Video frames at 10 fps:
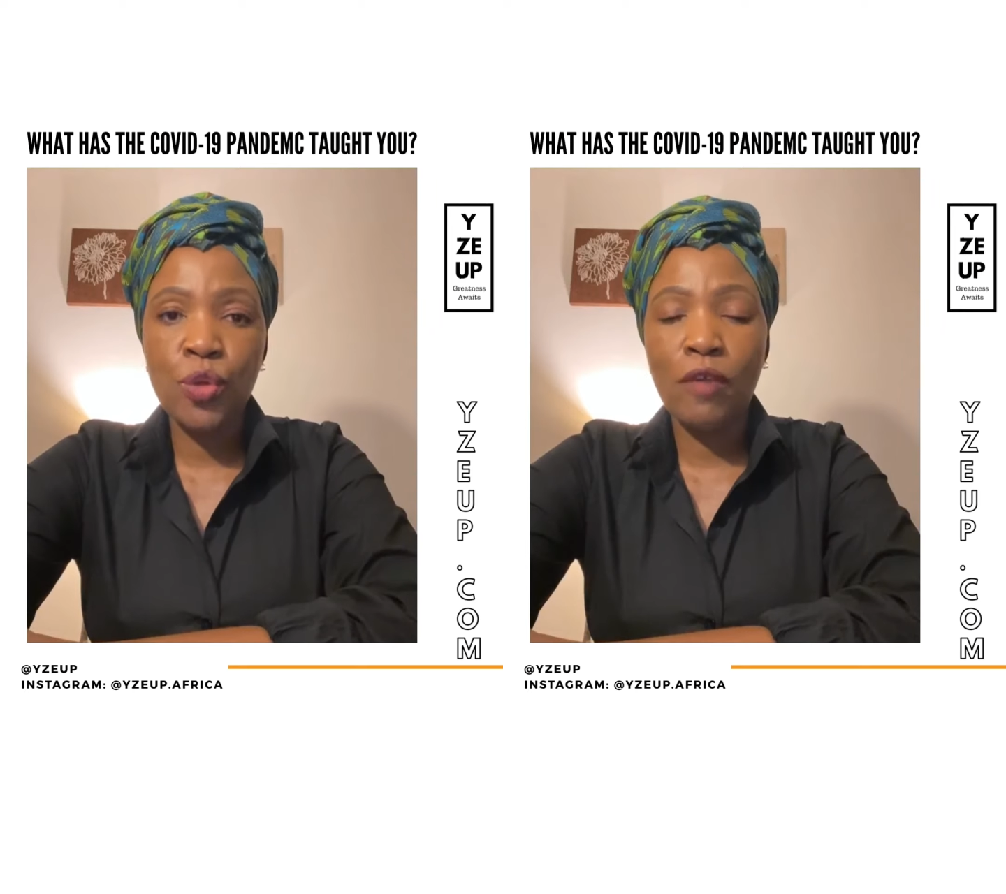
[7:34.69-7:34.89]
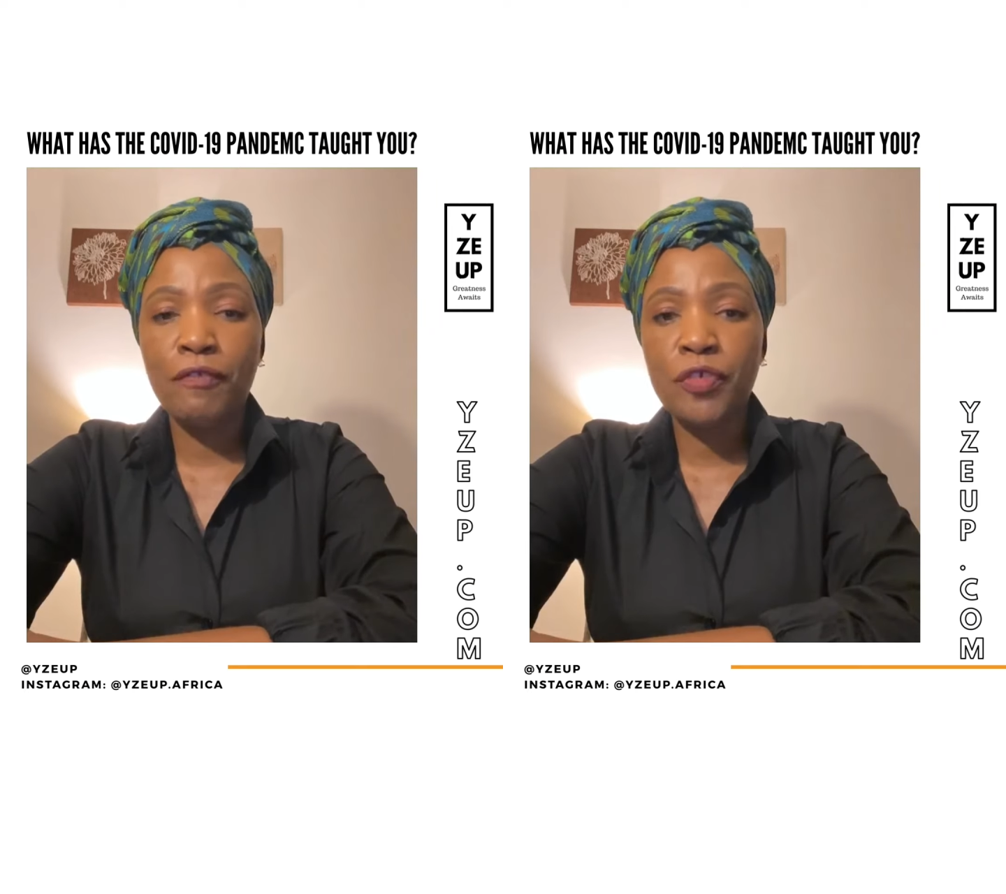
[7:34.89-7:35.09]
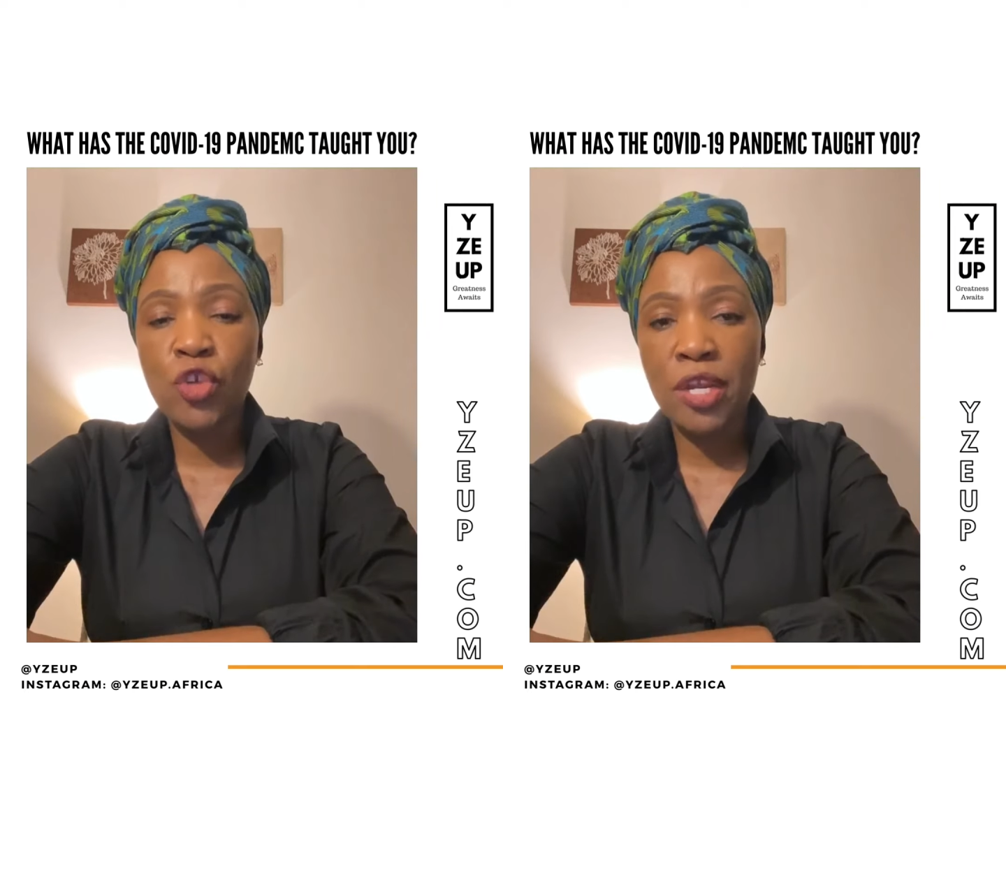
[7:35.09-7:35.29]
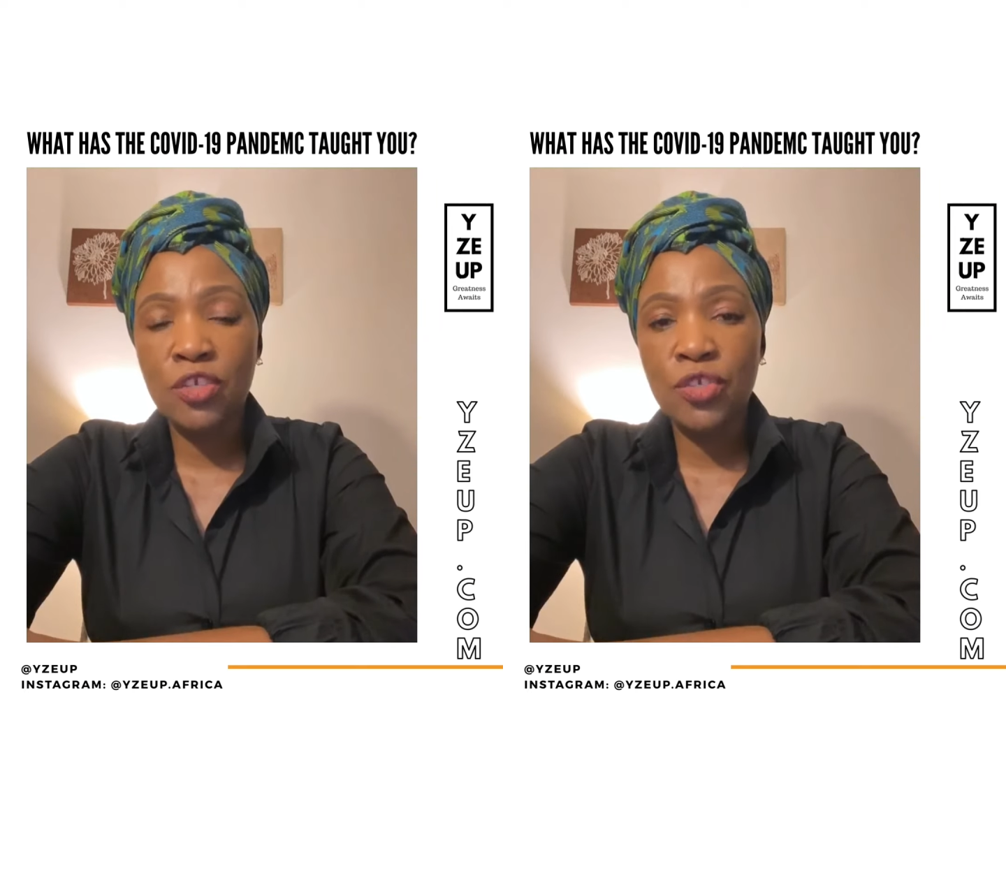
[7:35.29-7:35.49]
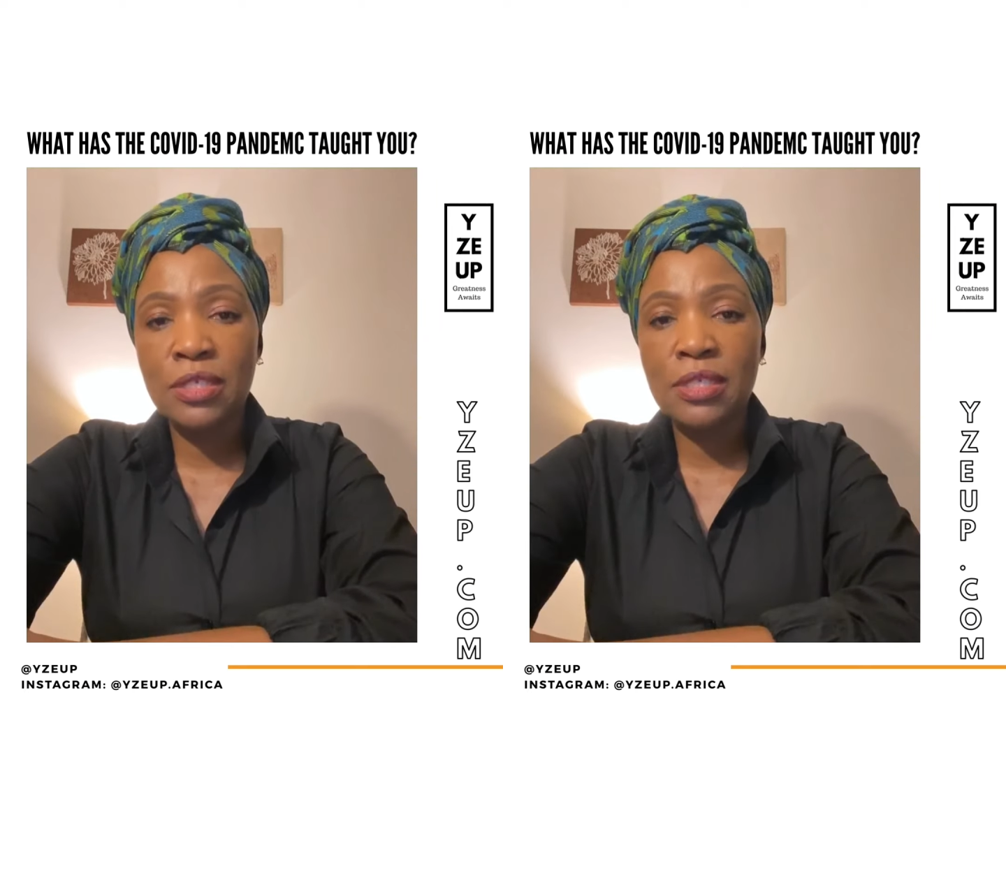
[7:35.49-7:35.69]
of
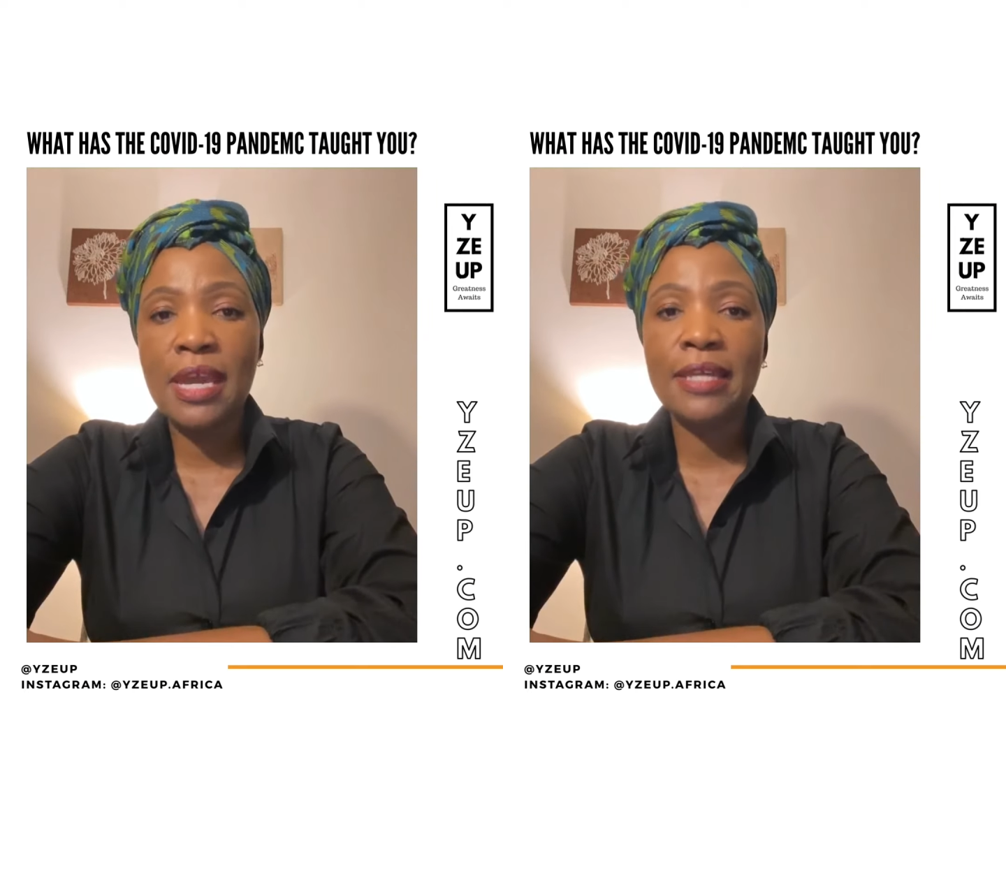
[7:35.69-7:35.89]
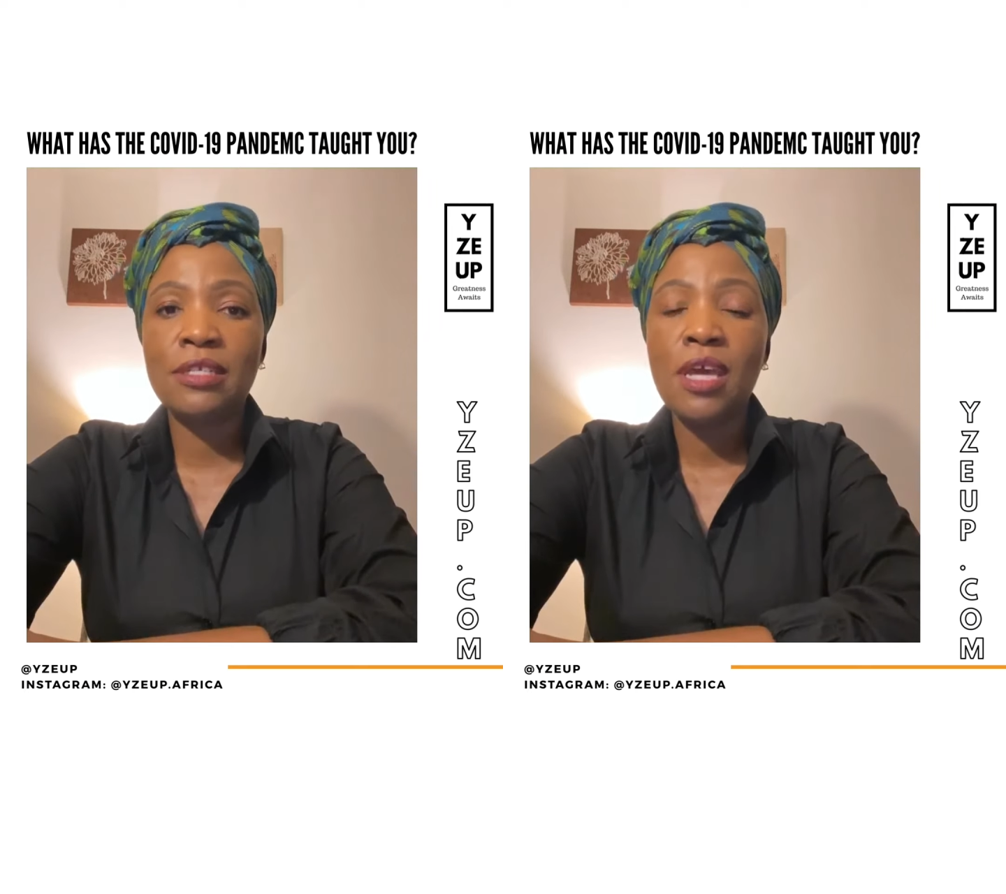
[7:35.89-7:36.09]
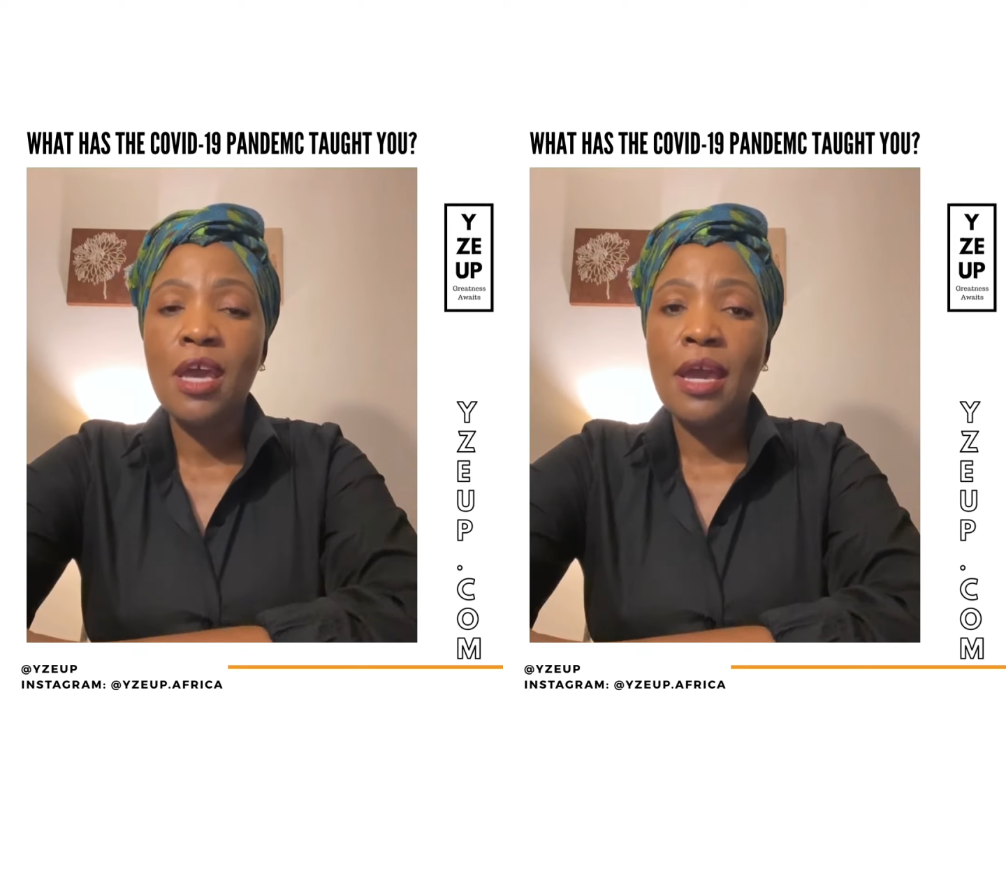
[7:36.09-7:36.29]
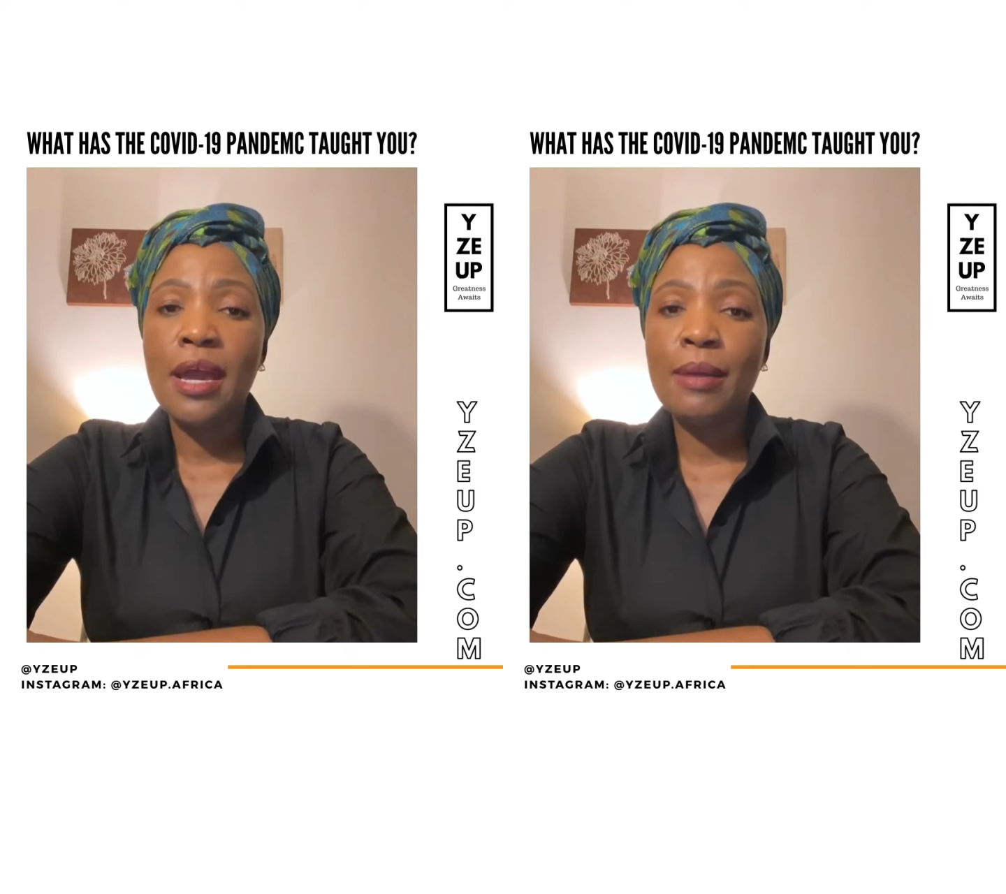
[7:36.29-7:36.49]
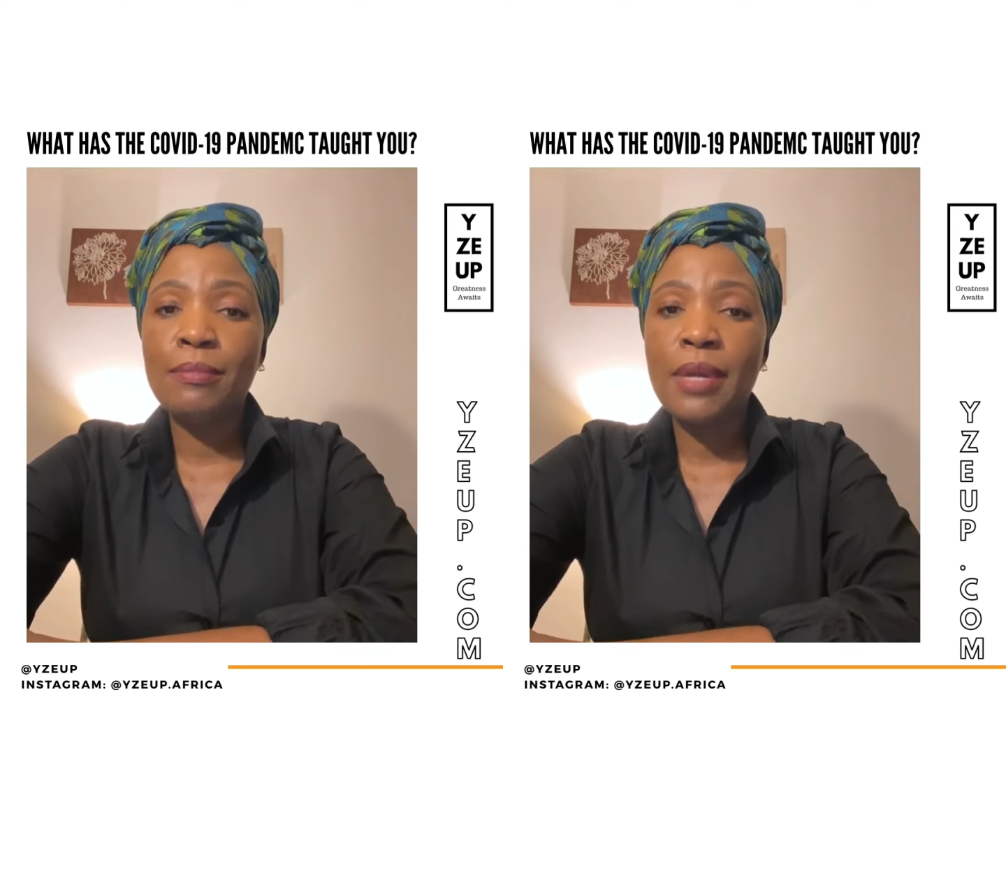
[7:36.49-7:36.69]
strategies and
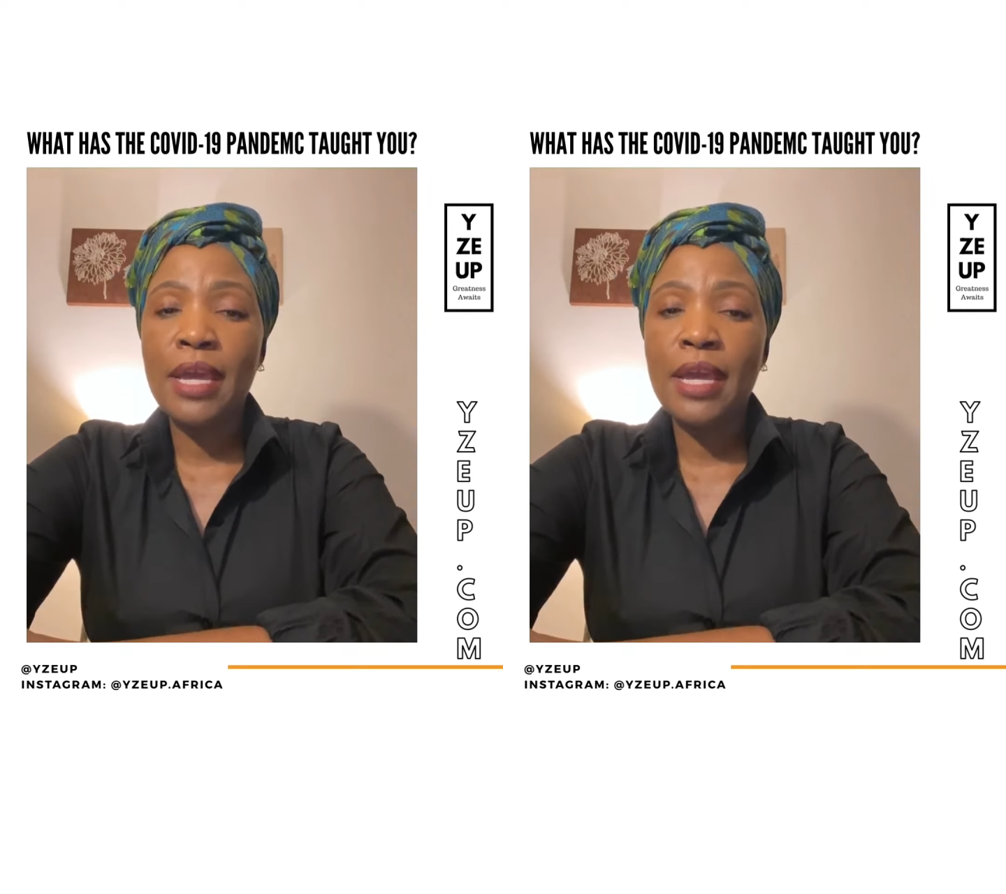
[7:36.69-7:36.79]
um,